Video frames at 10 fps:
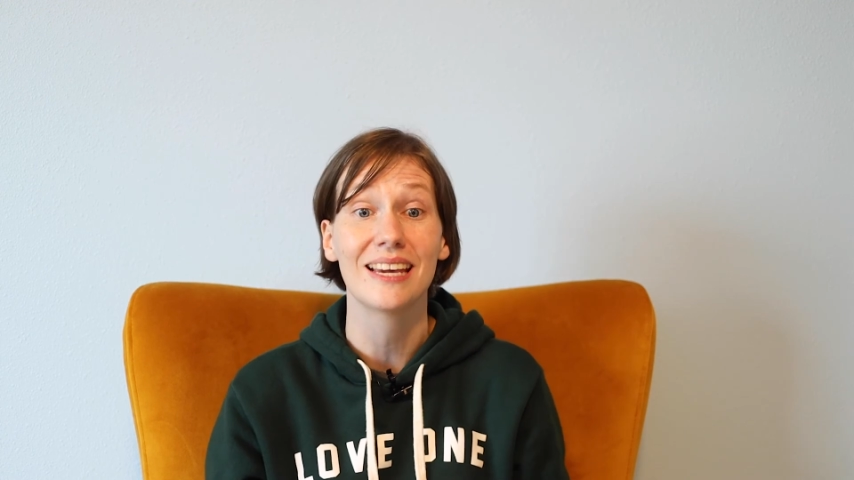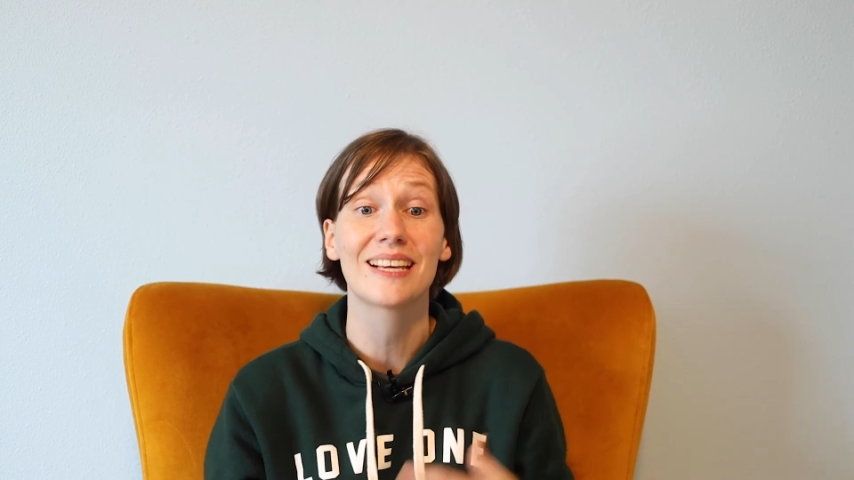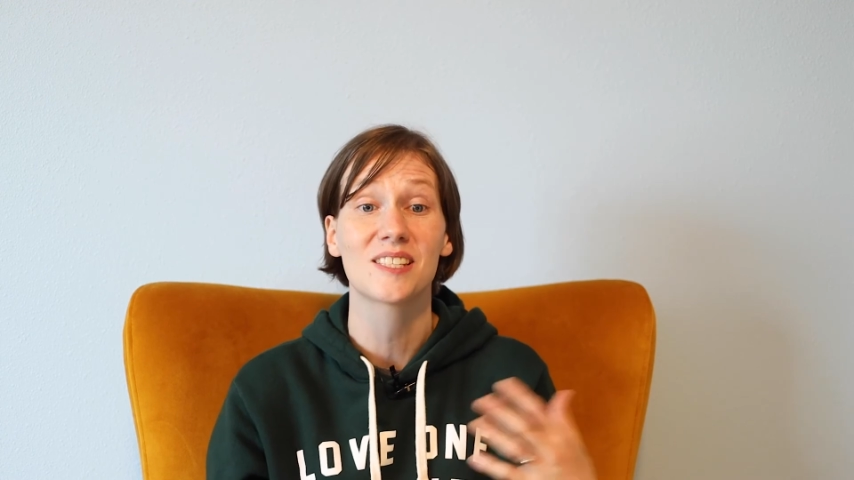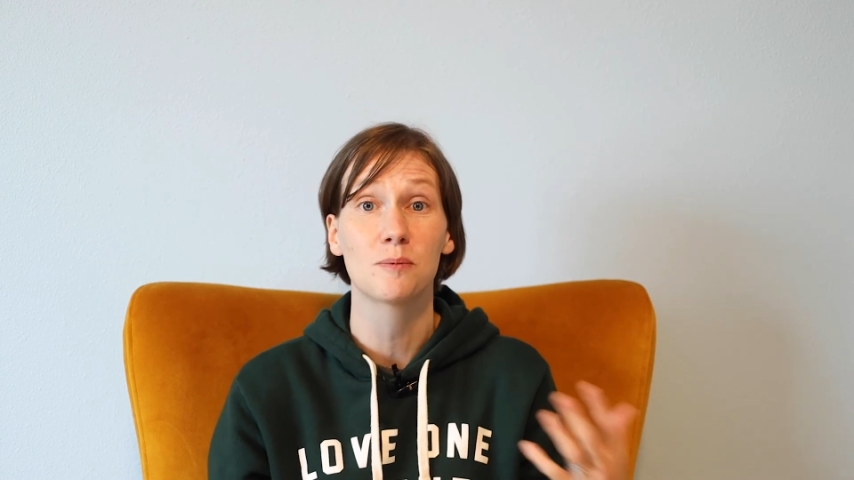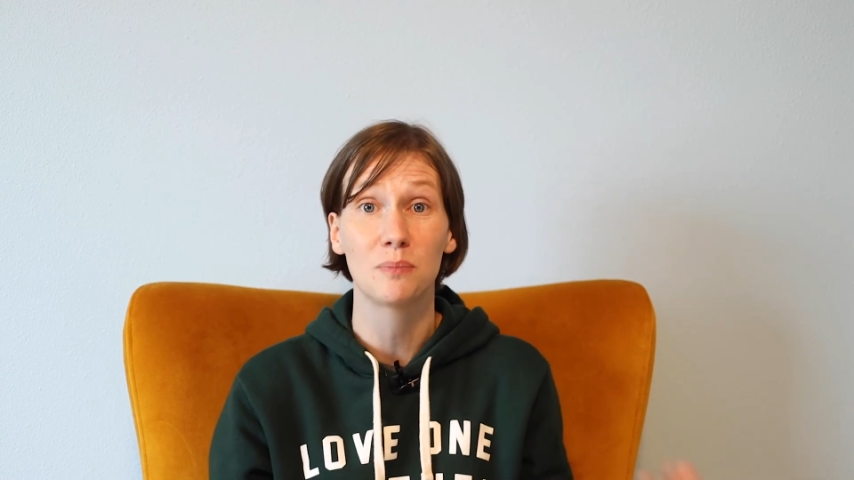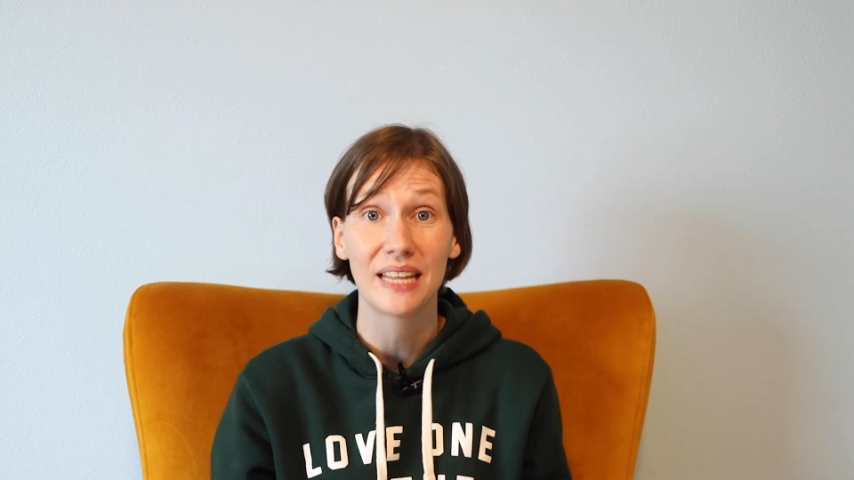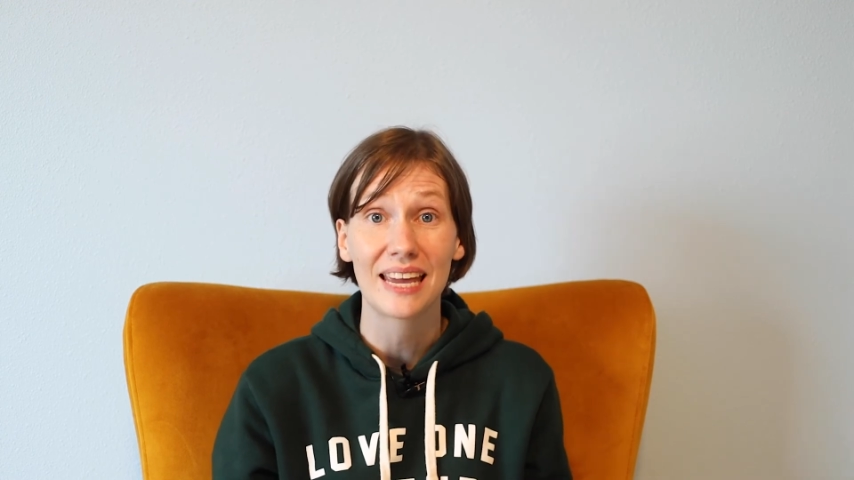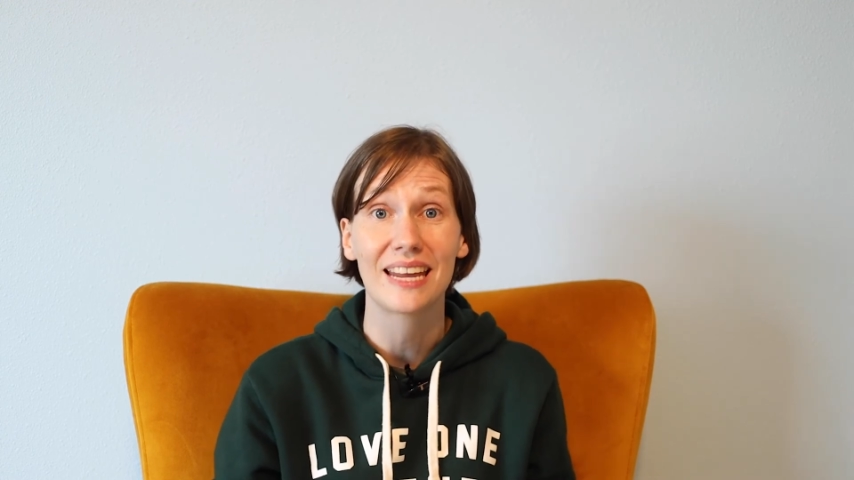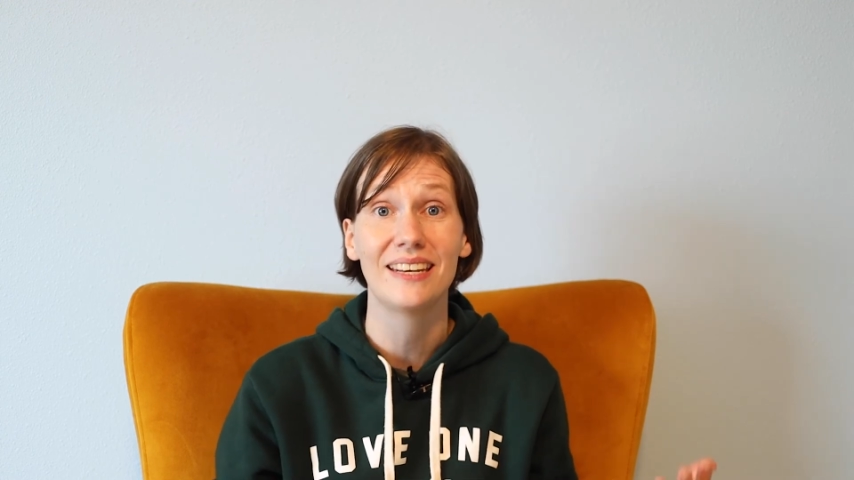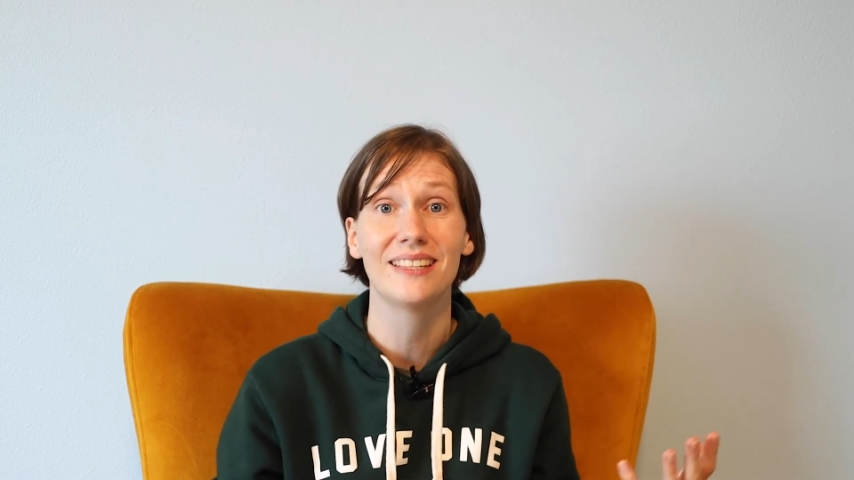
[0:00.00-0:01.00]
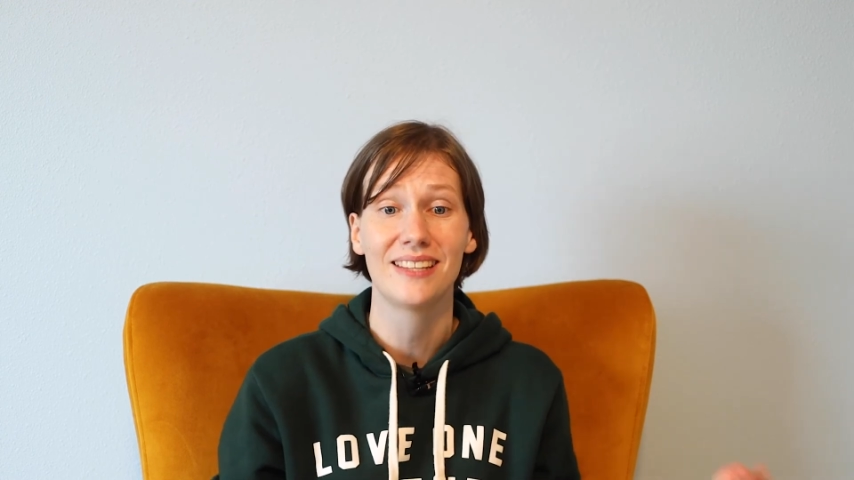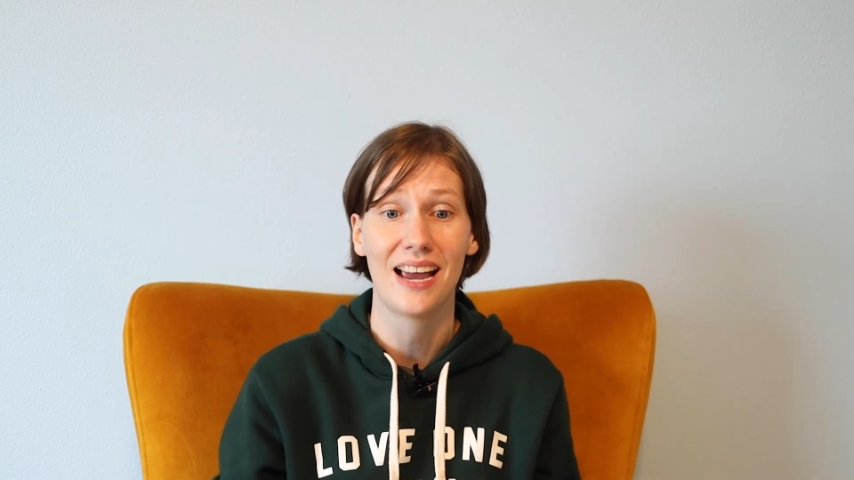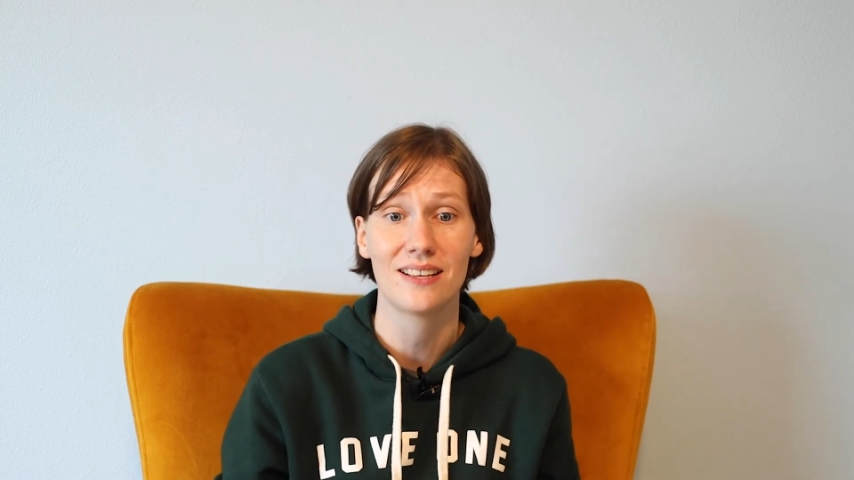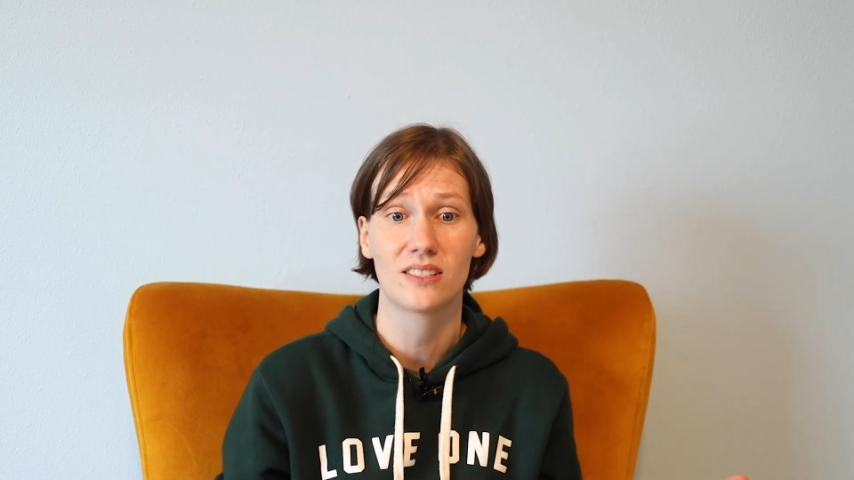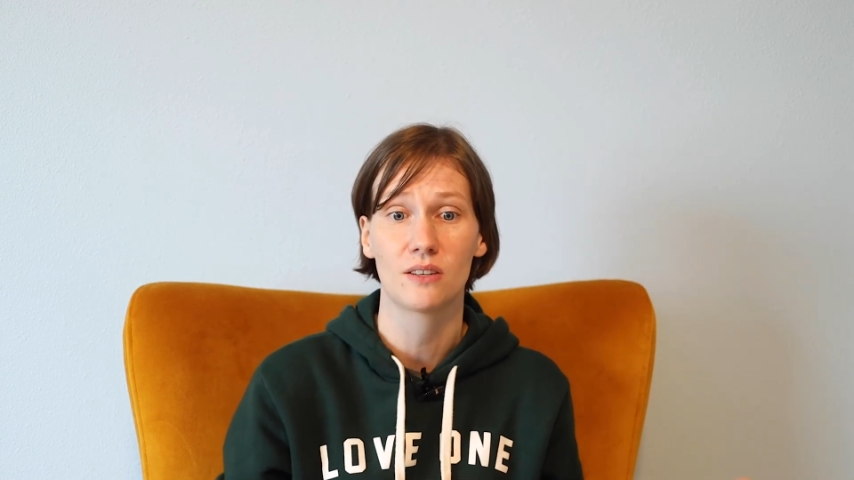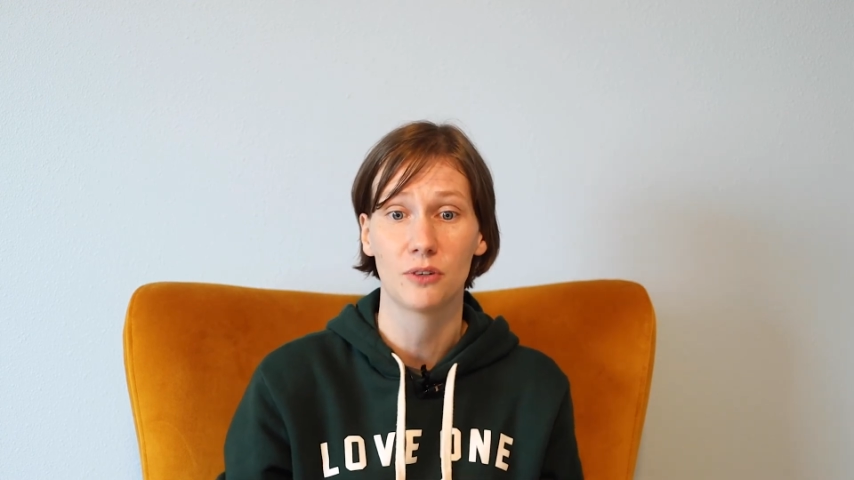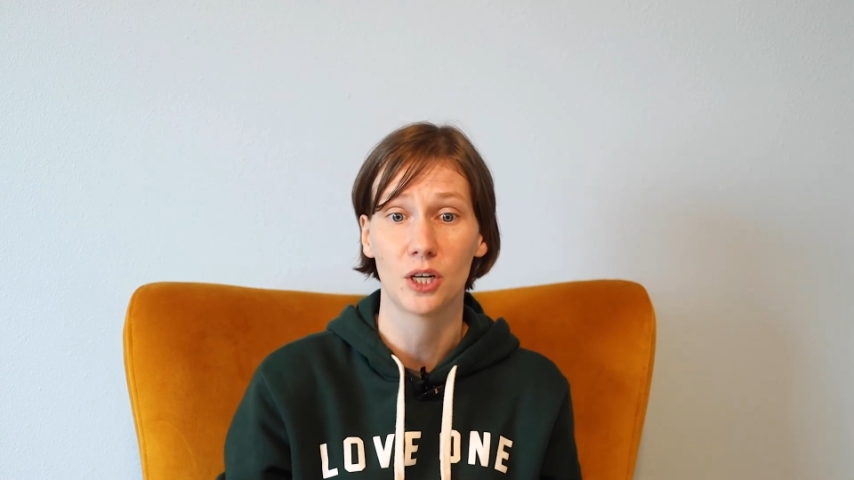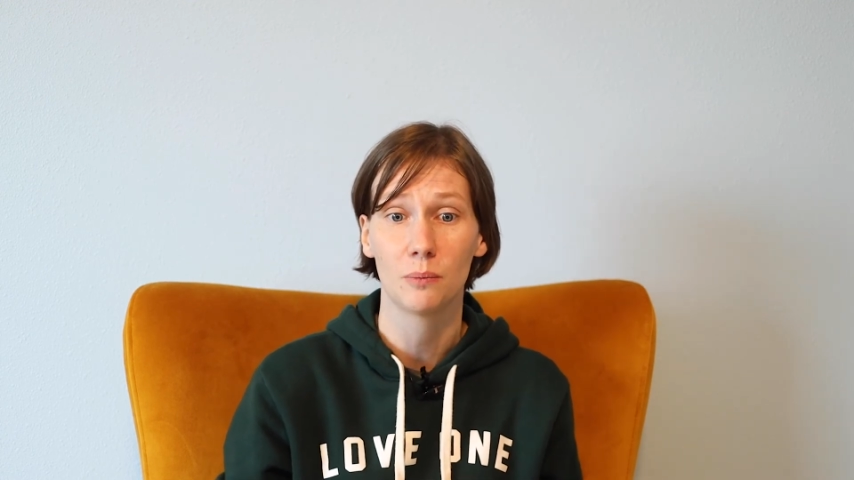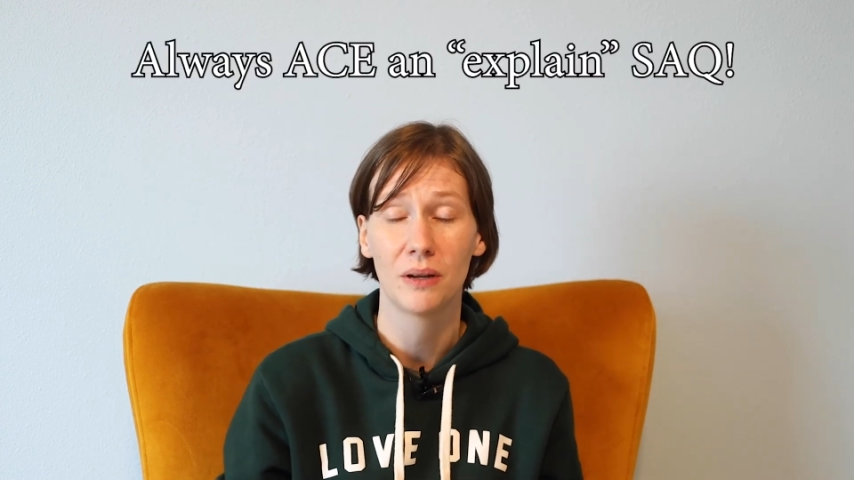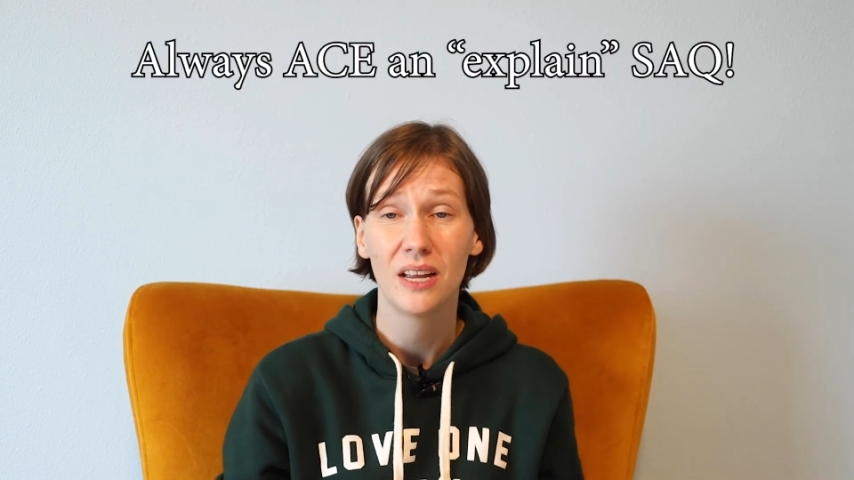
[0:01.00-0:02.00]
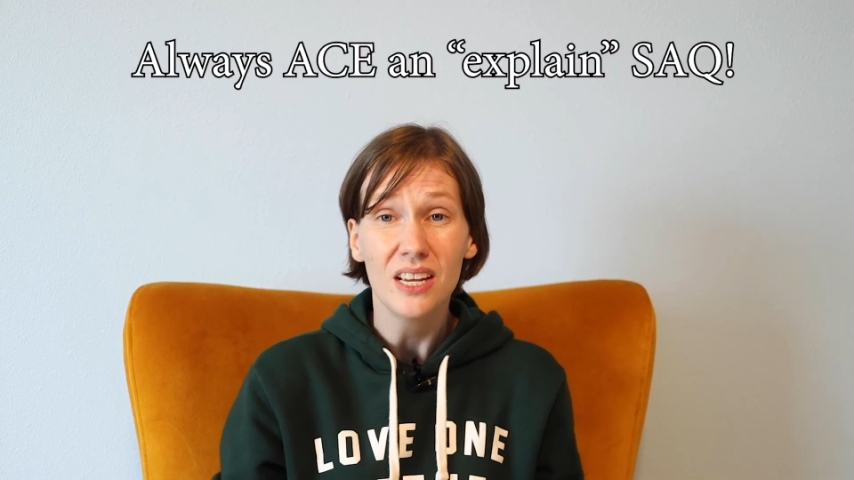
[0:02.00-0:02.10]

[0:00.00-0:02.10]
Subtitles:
explain task verb.